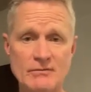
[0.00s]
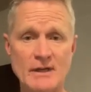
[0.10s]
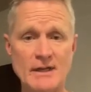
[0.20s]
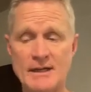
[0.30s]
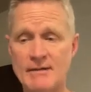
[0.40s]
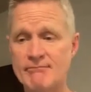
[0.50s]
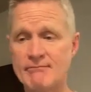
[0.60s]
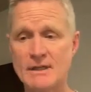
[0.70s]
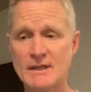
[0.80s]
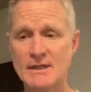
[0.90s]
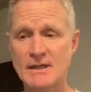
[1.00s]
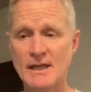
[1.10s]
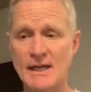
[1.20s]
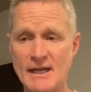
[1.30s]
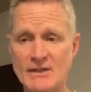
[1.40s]
And
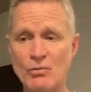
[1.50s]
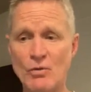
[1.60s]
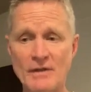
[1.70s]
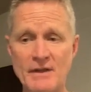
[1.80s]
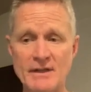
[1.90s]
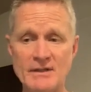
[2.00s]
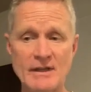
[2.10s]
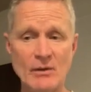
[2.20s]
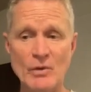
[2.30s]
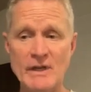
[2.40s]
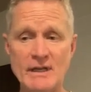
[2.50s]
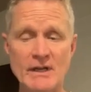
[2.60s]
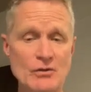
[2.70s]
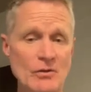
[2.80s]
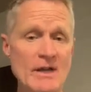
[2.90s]
it's one that we can
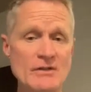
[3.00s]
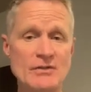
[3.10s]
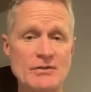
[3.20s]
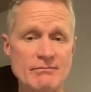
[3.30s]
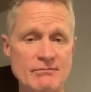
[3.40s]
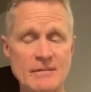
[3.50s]
address